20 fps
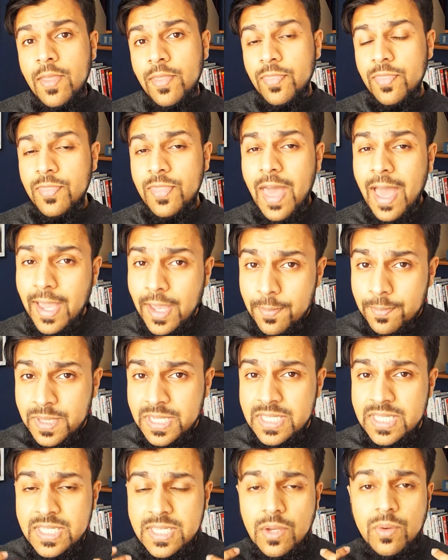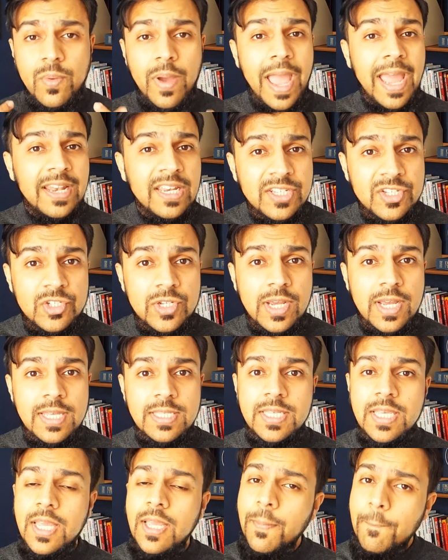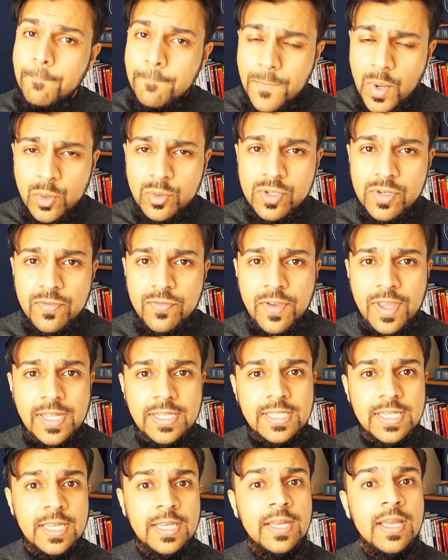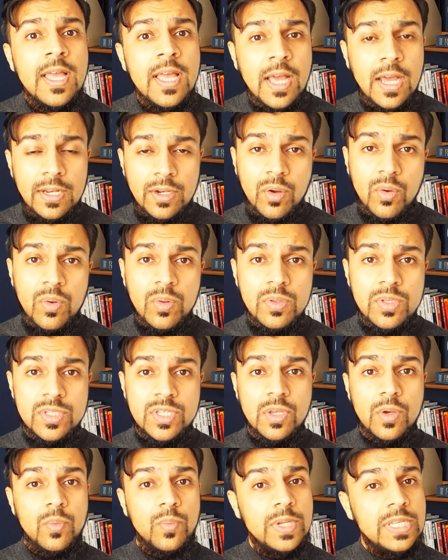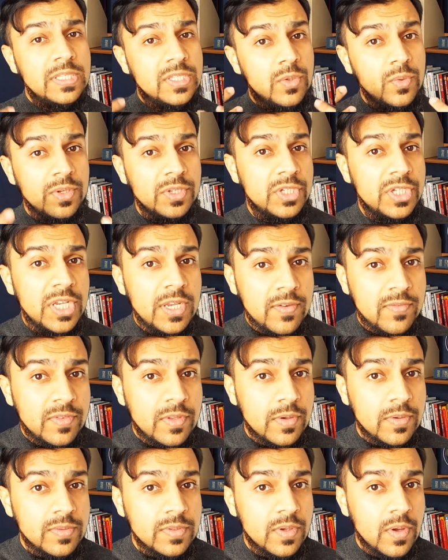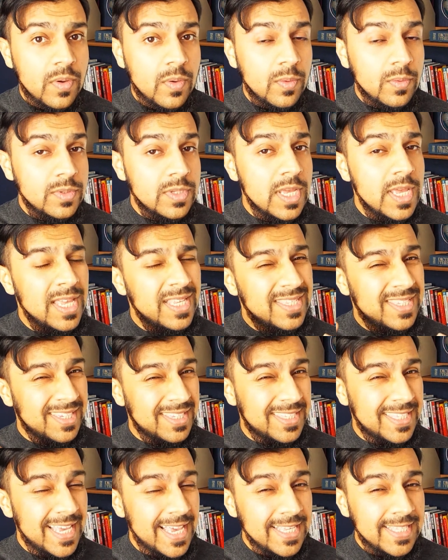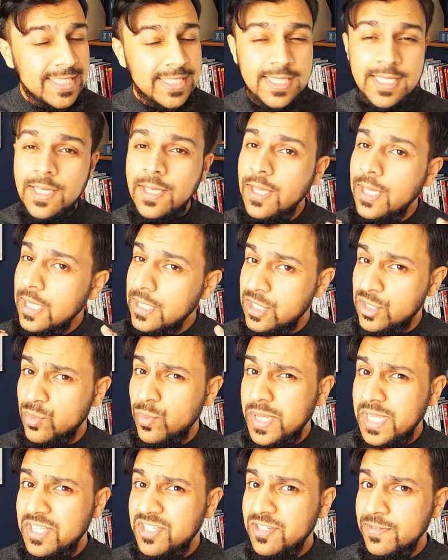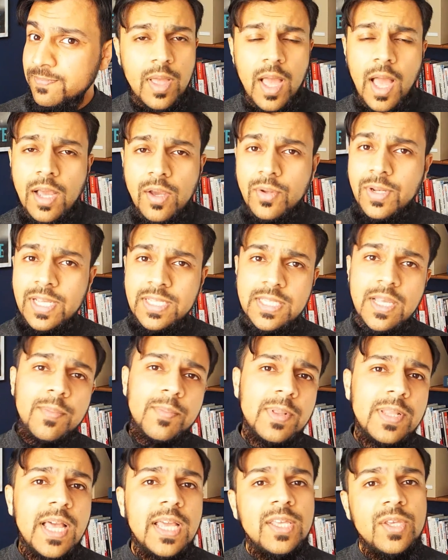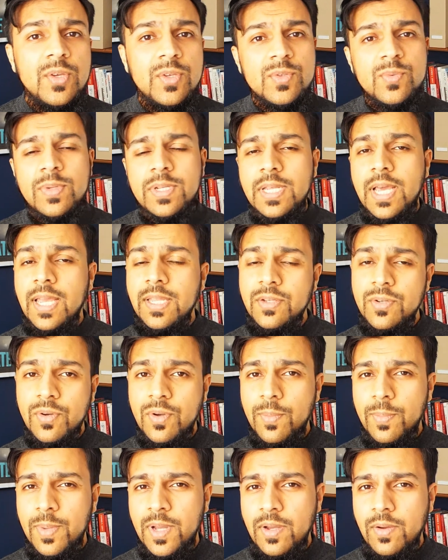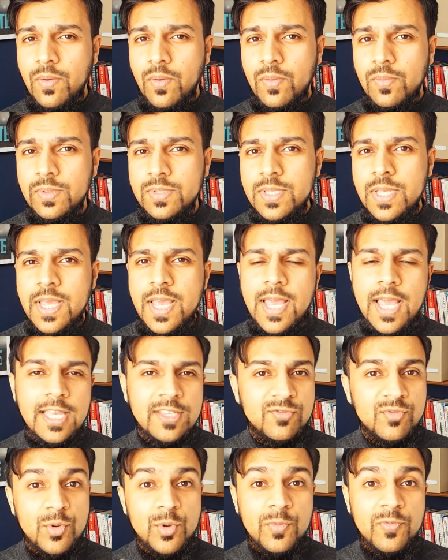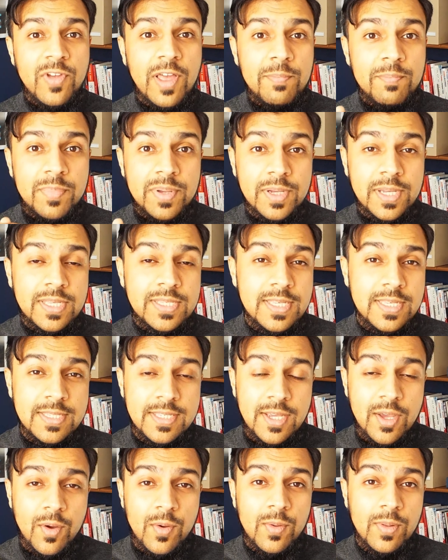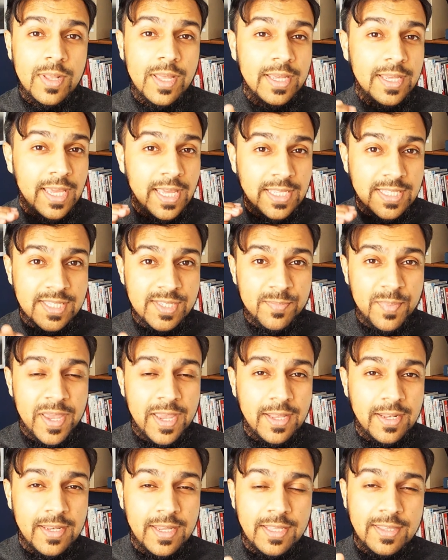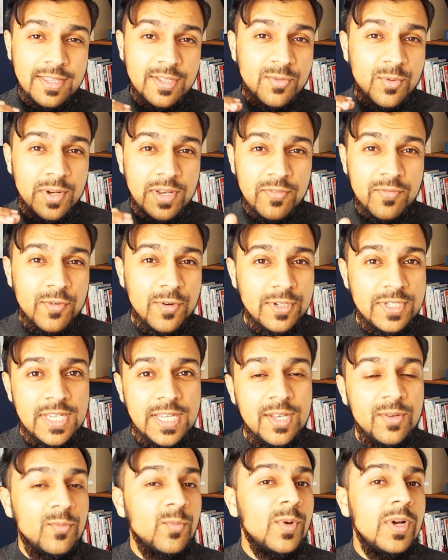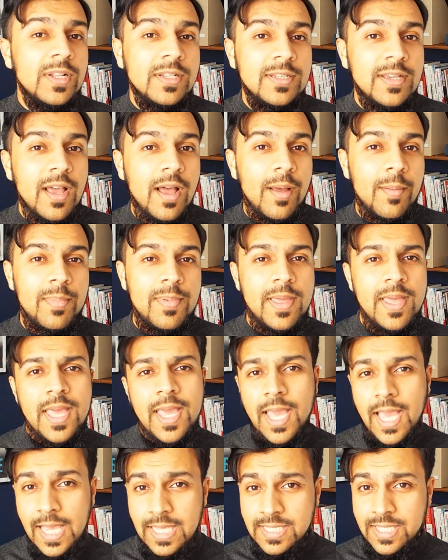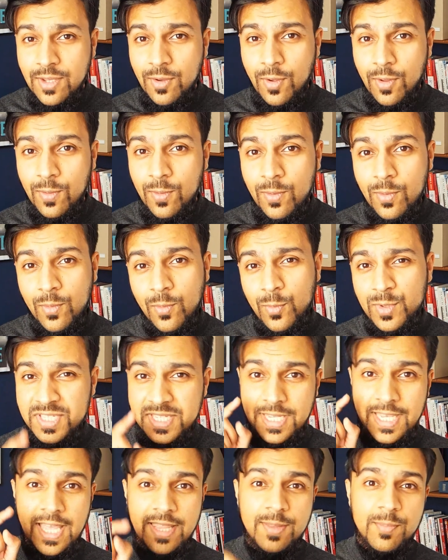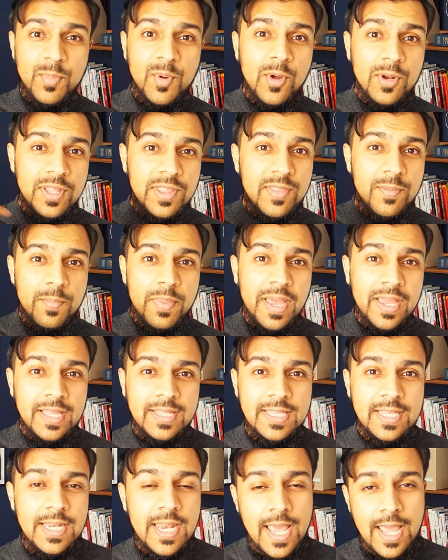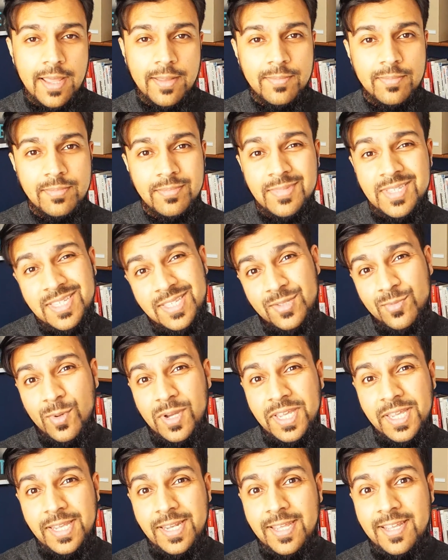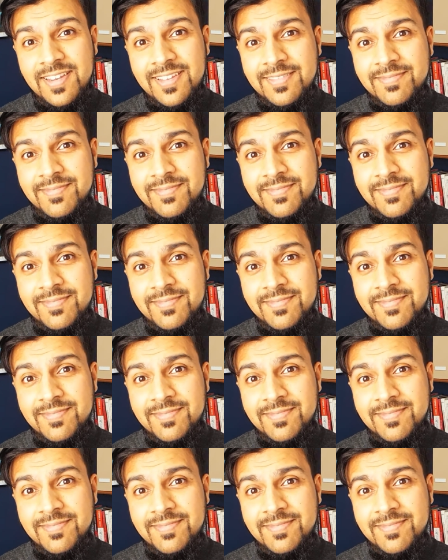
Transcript: that can be so energizing, motivating, and also once you achieve those goals, success is sweet. A good example I use when I talk about goals is Ruud van Persie's goal against Spain in the 2014 World Cup. His goal was to get the ball in the back of the net. This is what he did.